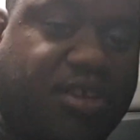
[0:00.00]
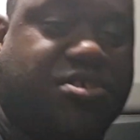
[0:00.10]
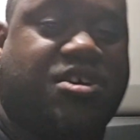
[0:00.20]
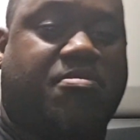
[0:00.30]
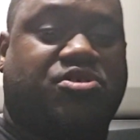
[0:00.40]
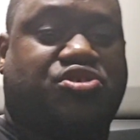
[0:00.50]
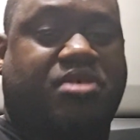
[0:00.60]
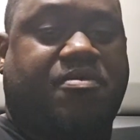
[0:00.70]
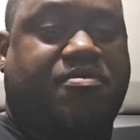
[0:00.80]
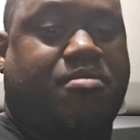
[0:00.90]
This is coming
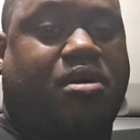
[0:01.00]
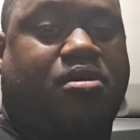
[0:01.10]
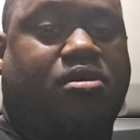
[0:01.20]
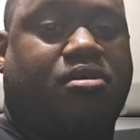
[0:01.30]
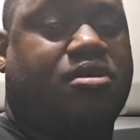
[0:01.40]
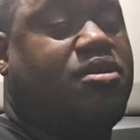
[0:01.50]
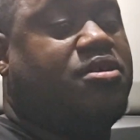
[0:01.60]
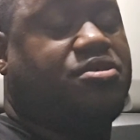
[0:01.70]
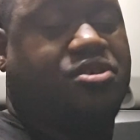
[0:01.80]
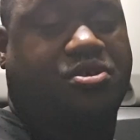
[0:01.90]
straight from my heart
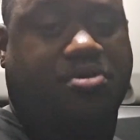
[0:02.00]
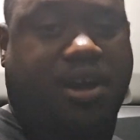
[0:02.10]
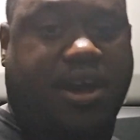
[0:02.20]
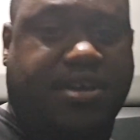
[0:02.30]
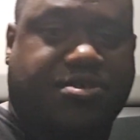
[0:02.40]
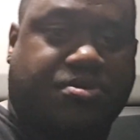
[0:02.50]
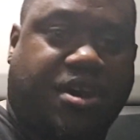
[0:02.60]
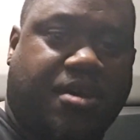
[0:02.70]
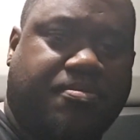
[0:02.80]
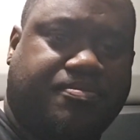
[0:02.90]
to you guys,
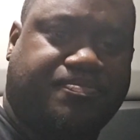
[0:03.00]
okay?